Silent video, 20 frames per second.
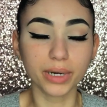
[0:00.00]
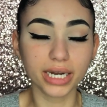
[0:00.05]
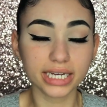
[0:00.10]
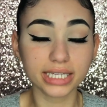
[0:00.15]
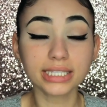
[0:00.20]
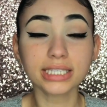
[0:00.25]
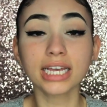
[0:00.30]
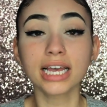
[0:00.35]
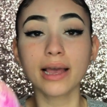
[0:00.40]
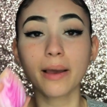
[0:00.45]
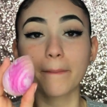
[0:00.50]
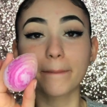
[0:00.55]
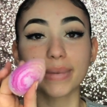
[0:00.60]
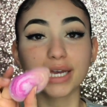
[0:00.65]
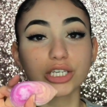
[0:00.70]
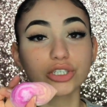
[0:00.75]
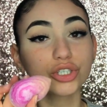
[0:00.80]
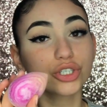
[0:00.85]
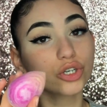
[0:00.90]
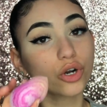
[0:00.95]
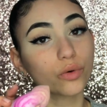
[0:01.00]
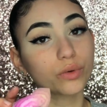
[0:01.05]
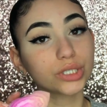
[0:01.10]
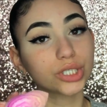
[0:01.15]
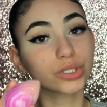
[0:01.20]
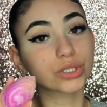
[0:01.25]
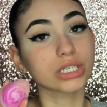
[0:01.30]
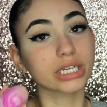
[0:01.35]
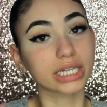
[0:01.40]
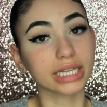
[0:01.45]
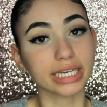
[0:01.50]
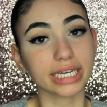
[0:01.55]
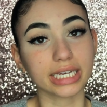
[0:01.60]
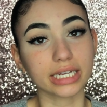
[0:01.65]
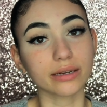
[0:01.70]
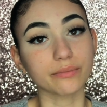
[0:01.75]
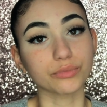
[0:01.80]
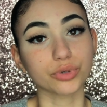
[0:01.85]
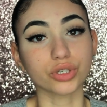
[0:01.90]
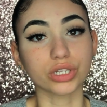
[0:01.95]
but make sure you always use a
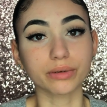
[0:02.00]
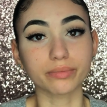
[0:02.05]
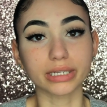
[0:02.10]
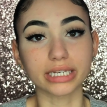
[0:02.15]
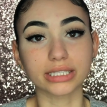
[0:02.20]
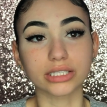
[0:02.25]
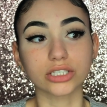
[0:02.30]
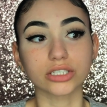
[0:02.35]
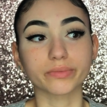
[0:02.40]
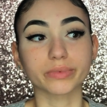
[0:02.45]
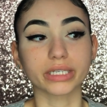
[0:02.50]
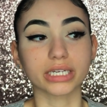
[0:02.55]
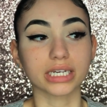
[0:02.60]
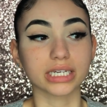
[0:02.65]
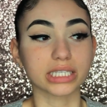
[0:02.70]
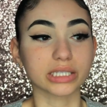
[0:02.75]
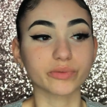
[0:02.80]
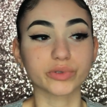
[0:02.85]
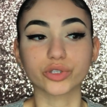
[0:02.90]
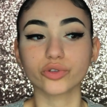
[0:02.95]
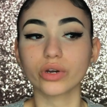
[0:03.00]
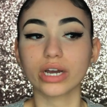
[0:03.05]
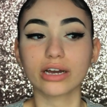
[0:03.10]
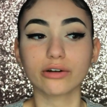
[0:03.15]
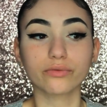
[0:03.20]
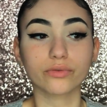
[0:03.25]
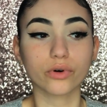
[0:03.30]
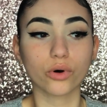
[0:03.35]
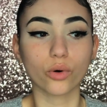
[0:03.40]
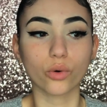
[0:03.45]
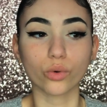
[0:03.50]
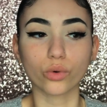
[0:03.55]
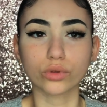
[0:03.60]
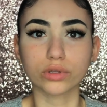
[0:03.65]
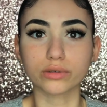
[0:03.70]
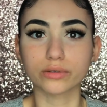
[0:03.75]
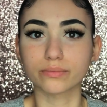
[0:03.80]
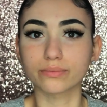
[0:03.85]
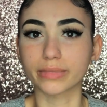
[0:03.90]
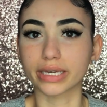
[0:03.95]
clean beauty blender, because when you have
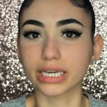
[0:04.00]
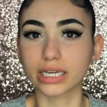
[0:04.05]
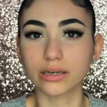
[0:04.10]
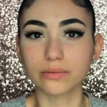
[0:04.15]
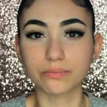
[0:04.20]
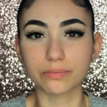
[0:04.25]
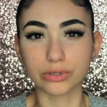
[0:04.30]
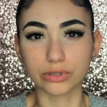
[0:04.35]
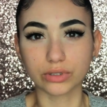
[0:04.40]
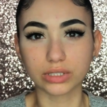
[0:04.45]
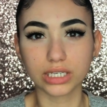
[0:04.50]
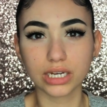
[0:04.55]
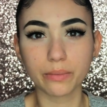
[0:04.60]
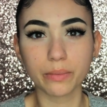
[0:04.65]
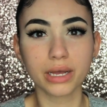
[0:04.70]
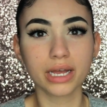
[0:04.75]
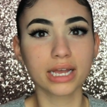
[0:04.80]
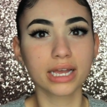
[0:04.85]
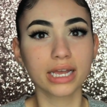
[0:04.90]
old makeup buildup,